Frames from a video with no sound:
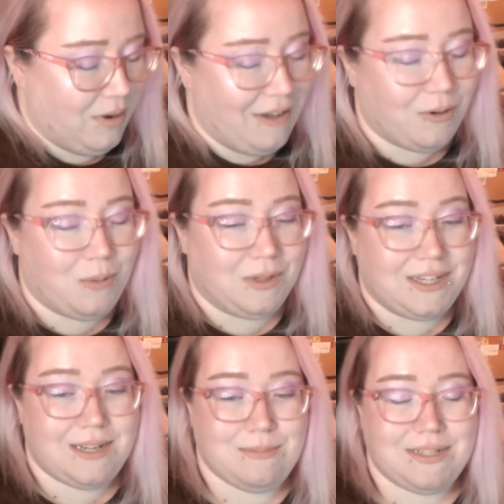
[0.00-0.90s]
But everyone
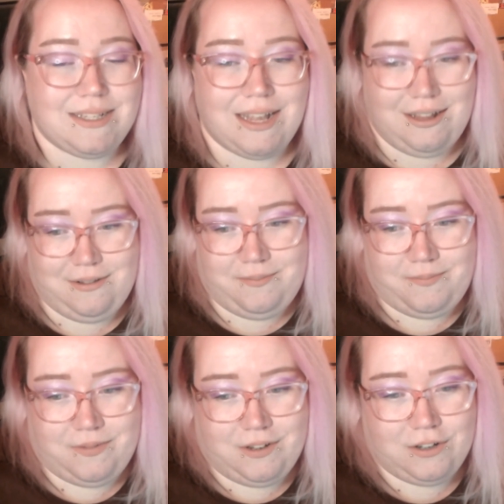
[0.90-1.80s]
wanted him to sell.
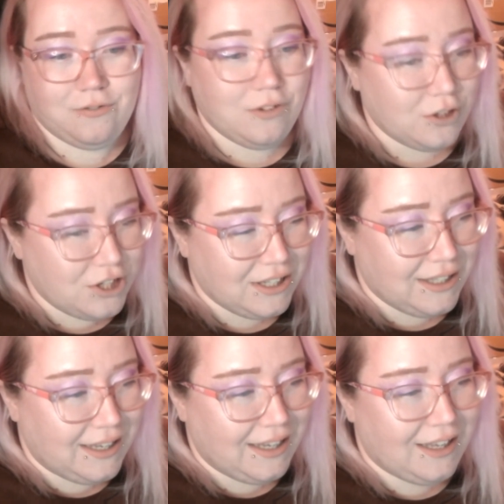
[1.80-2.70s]
And
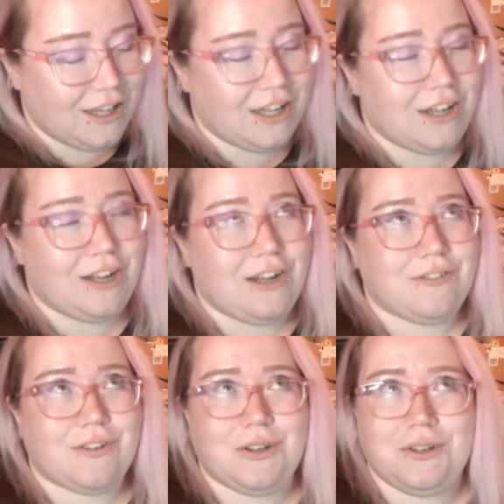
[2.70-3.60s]
unfortunately,
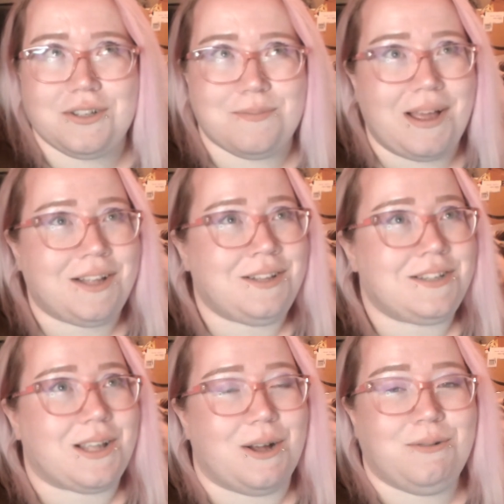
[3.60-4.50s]
of course, Michael
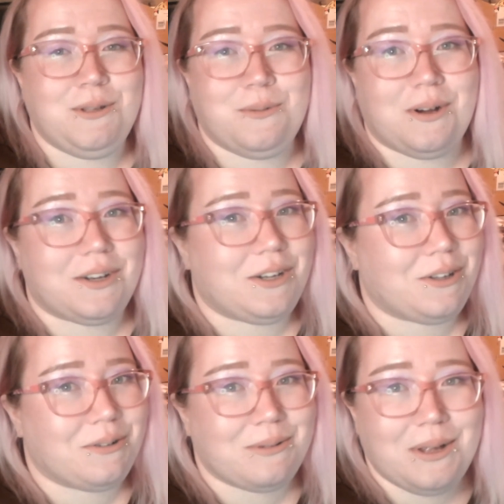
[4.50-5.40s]
is the only one
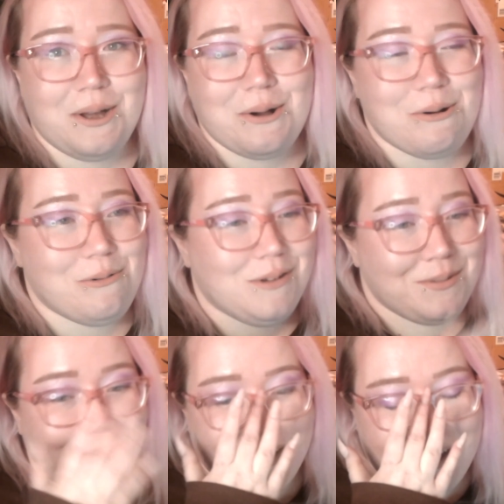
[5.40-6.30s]
who
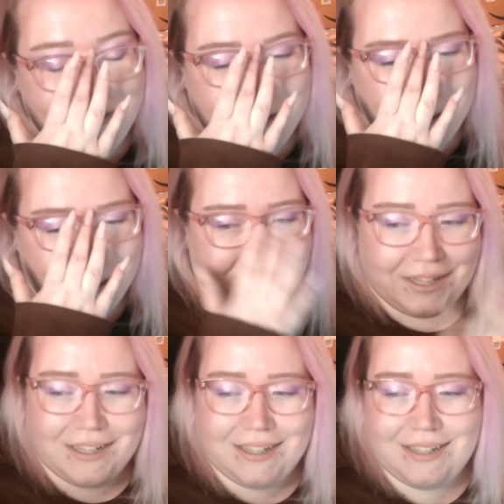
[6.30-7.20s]
always believes
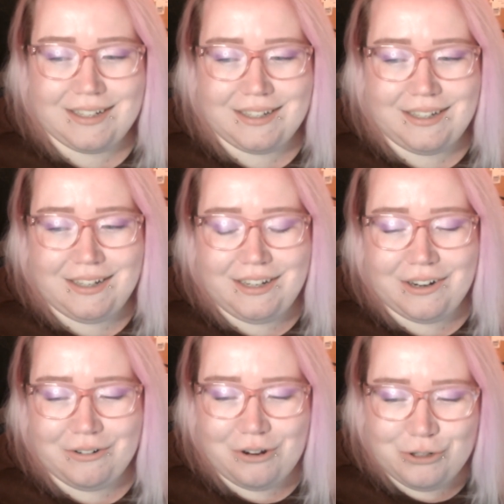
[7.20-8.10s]
that, you
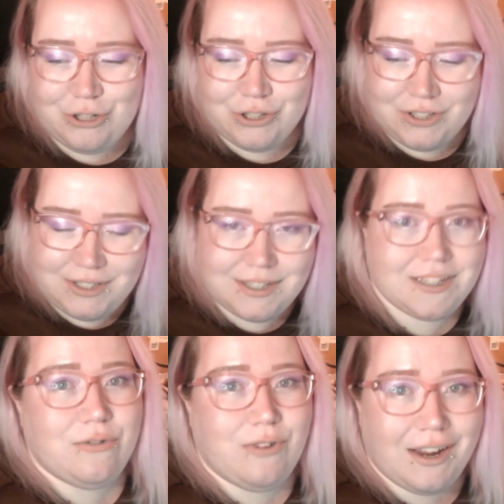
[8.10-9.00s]
know, not
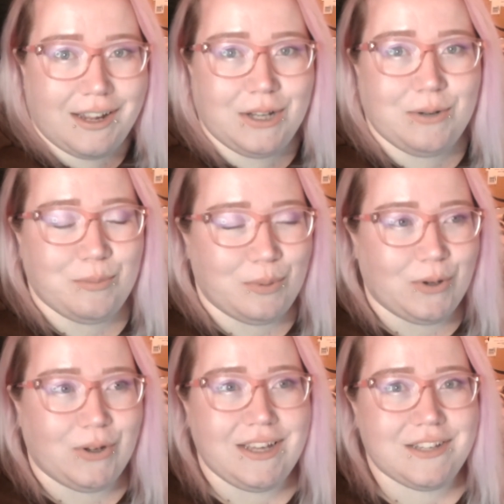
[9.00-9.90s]
just Ryan,
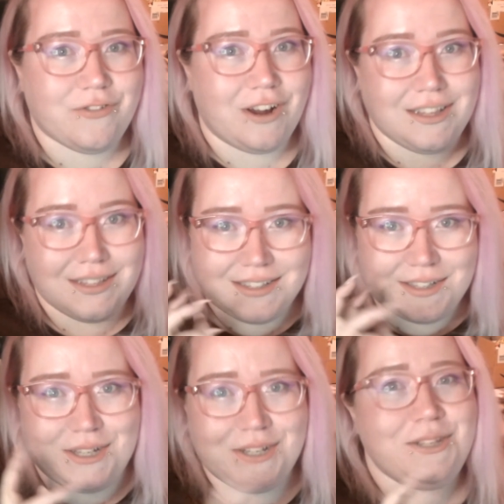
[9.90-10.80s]
but his
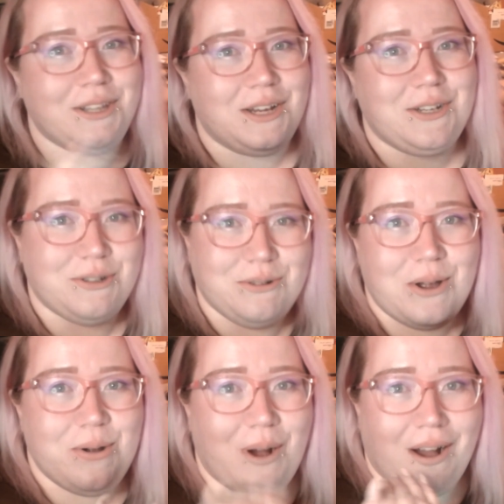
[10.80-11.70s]
friends can, like, do
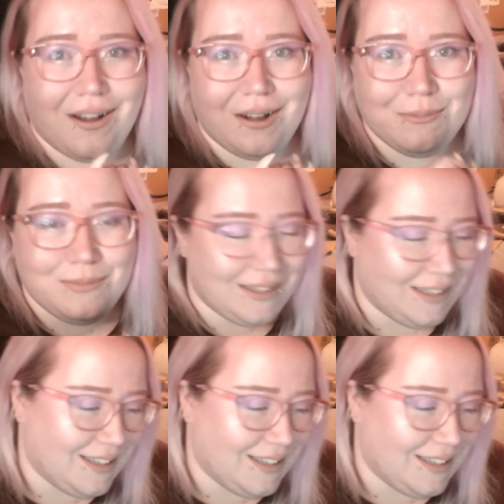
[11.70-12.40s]
no harm.